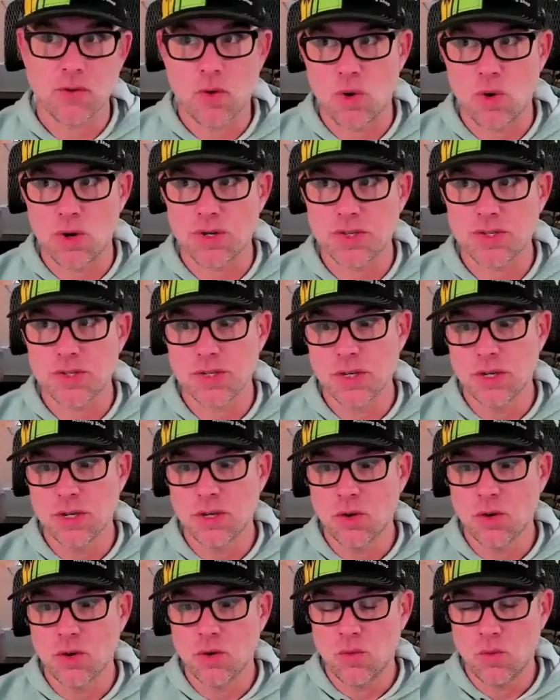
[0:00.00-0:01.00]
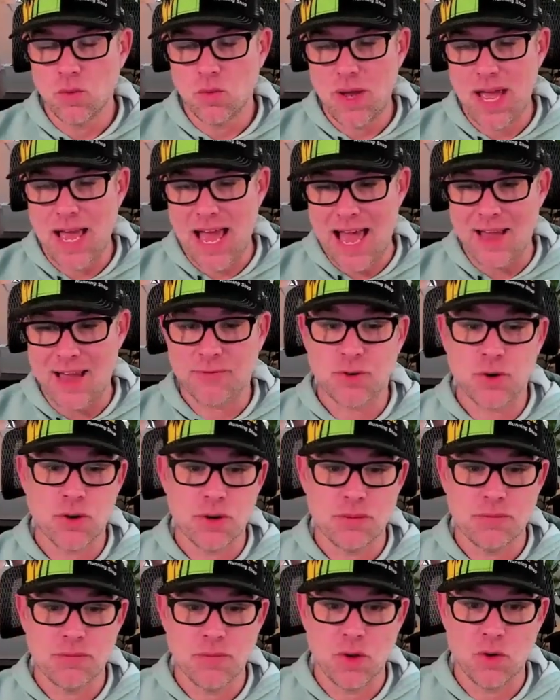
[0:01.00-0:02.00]
of course,
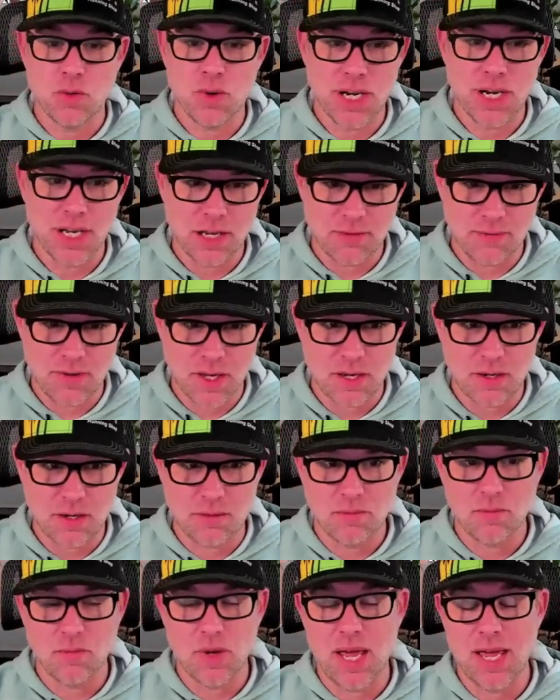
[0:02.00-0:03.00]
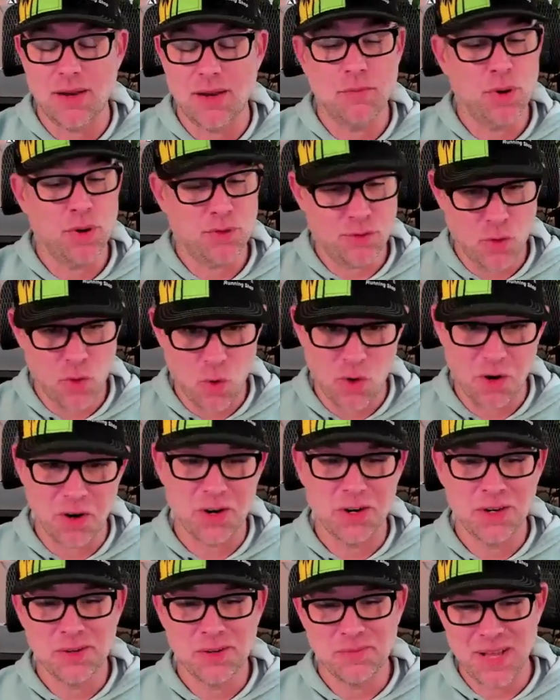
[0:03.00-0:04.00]
after the running event and
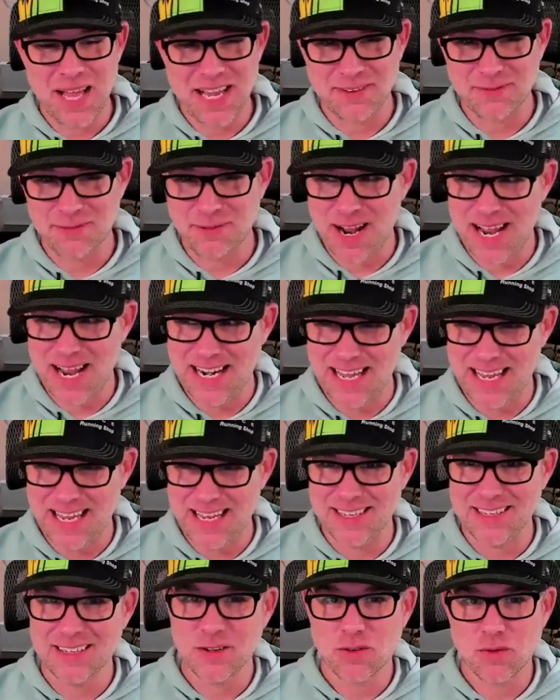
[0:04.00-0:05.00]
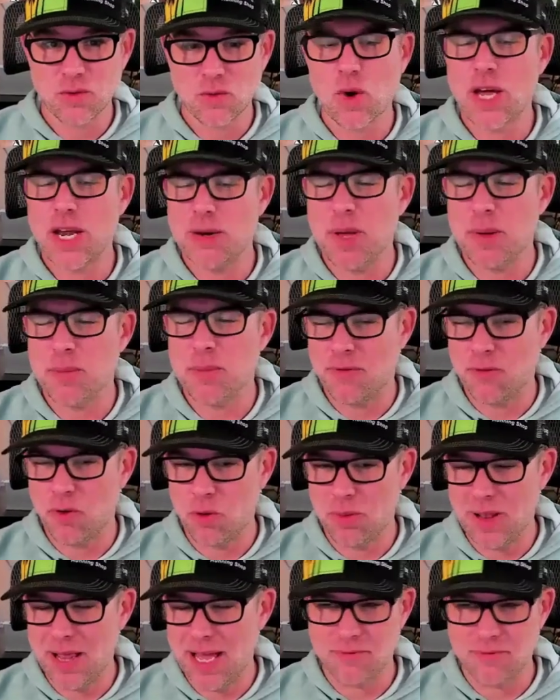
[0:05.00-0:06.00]
before Black Friday, quite a bit
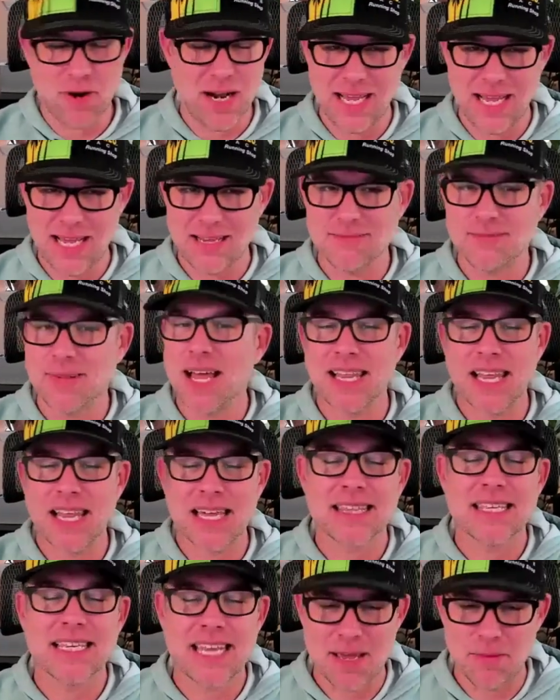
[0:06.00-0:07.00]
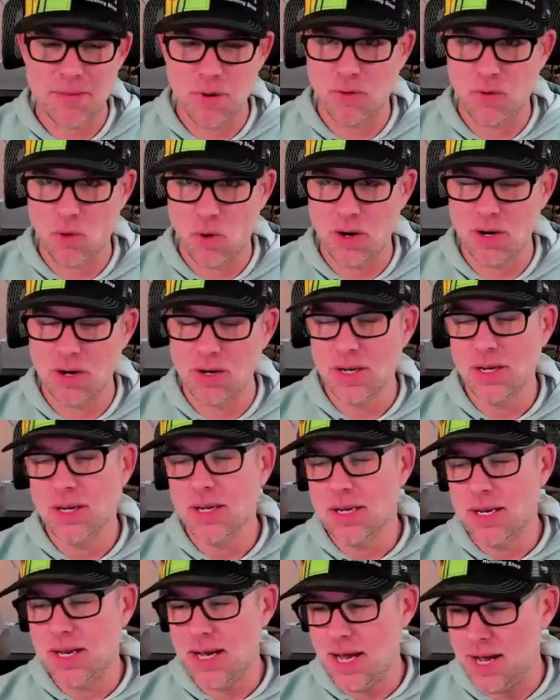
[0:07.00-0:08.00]
before Black Friday, not like the day before,
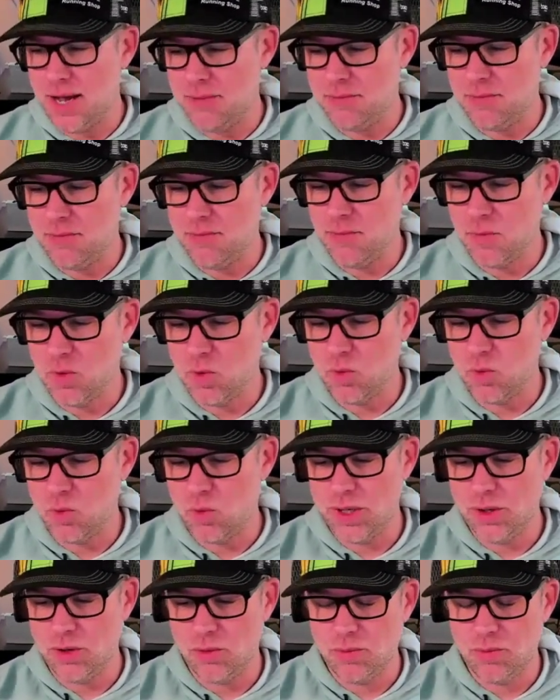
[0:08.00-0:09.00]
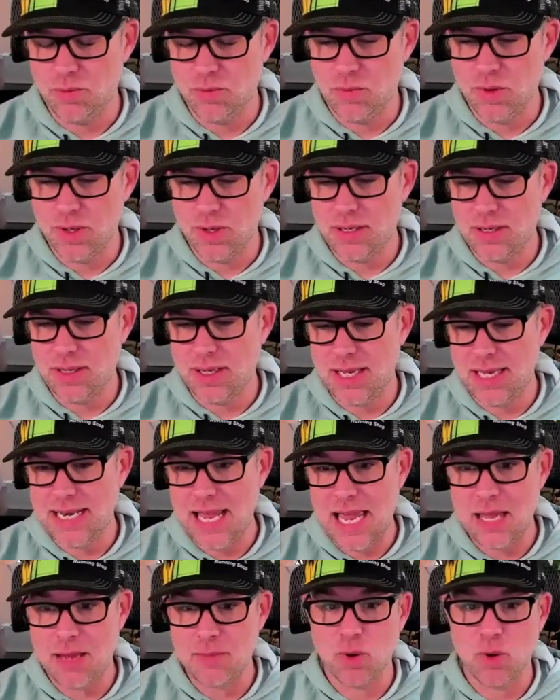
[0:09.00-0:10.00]
we'll
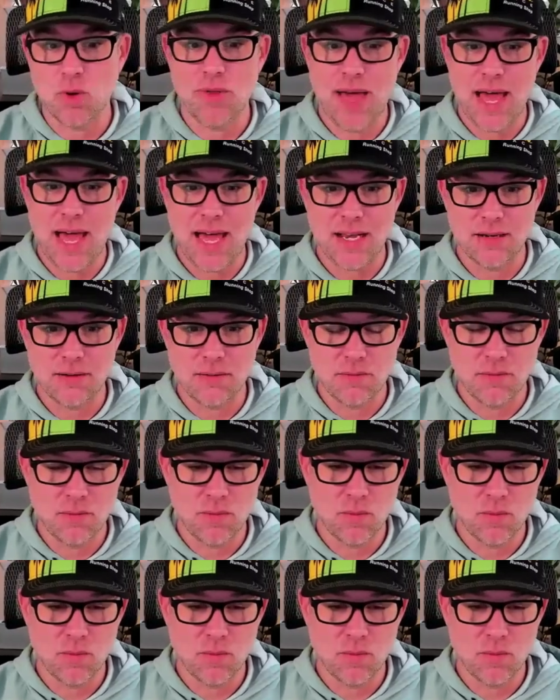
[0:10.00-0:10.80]
enable that